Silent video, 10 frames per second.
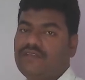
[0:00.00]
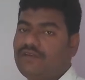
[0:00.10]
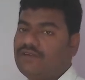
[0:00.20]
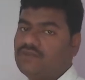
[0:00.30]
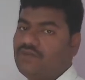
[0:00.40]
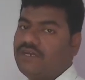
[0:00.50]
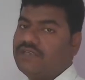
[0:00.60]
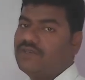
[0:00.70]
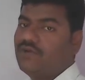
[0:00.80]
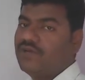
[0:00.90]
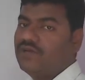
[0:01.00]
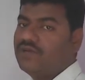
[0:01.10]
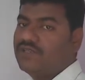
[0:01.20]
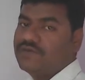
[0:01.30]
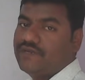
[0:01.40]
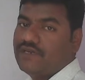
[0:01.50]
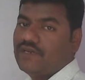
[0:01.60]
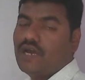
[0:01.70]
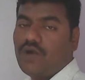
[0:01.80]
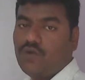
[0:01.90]
So let us look into this one.
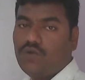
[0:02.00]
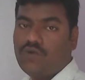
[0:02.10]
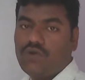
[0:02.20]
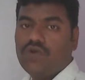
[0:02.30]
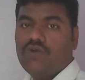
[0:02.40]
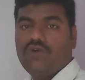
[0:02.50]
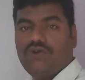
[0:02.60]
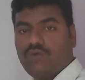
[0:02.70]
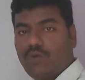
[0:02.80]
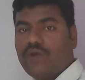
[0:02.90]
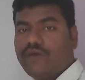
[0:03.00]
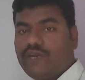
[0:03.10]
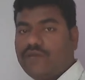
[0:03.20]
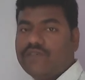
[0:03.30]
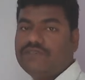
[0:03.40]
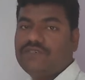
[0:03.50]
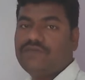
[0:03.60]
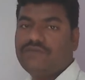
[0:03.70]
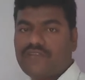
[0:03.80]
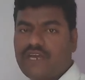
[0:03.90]
How overvaluation,
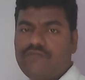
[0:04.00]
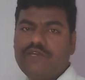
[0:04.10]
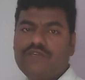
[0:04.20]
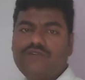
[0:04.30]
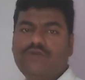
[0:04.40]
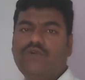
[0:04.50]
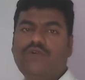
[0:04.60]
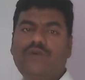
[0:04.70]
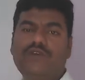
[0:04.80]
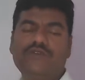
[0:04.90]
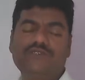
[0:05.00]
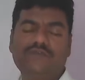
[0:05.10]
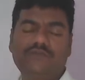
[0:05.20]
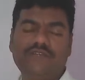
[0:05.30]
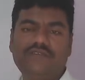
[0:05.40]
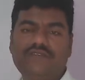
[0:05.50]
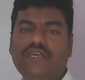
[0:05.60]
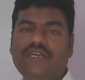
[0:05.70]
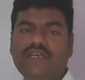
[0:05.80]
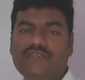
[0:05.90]
I mean to say overvaluation means
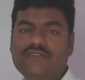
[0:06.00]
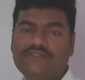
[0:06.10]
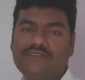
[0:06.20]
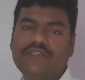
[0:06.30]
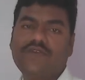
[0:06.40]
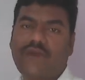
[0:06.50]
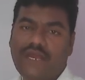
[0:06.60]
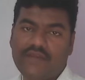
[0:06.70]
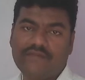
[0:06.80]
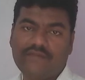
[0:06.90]
increase in the value,